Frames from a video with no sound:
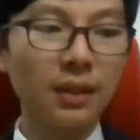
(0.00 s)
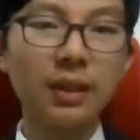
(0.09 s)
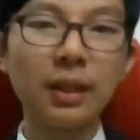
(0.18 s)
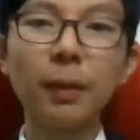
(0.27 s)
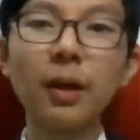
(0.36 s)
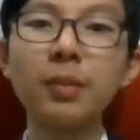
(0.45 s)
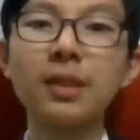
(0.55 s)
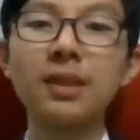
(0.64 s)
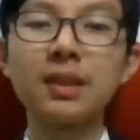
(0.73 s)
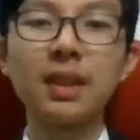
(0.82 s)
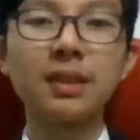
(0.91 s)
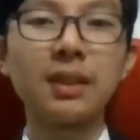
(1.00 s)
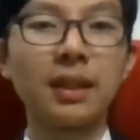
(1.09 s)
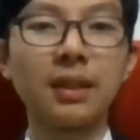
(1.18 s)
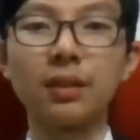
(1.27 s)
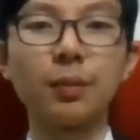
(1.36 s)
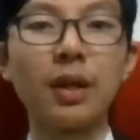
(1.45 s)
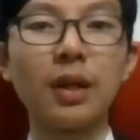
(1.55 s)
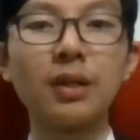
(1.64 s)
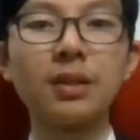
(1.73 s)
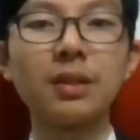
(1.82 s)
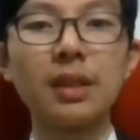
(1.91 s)
the apartment is next, and to be
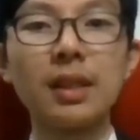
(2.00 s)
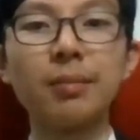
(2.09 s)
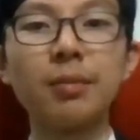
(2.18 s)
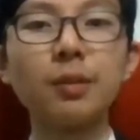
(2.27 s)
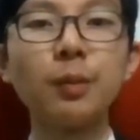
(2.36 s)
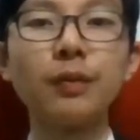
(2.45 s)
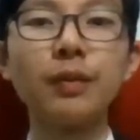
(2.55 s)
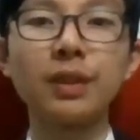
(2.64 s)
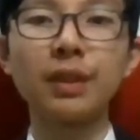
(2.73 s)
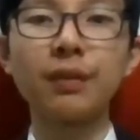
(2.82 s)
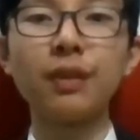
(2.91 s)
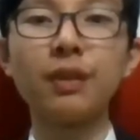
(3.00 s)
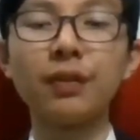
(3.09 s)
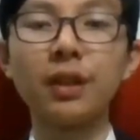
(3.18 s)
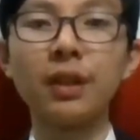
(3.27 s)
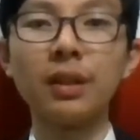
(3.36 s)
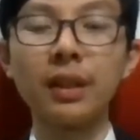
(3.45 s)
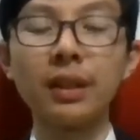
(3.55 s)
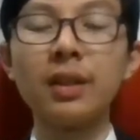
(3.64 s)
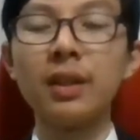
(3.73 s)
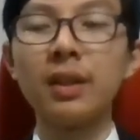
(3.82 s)
honest, um, this movie is definitely very great.